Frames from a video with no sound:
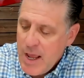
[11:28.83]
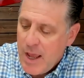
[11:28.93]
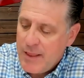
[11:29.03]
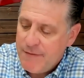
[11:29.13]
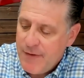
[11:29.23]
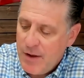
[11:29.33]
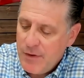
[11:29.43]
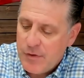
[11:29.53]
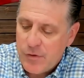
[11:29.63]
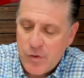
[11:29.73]
and they found
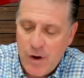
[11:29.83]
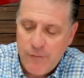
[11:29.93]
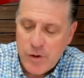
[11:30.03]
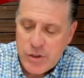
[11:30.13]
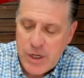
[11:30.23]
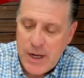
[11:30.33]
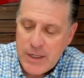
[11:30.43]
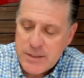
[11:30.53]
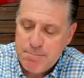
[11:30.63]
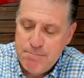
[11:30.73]
that the software
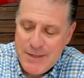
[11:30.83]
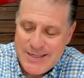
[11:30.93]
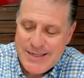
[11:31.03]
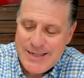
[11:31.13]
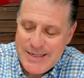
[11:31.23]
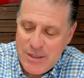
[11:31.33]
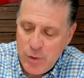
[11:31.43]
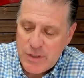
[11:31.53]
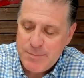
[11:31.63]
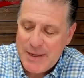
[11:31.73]
giant's business
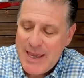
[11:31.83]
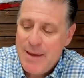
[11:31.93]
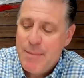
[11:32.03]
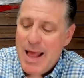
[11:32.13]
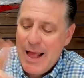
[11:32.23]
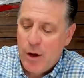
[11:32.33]
units became,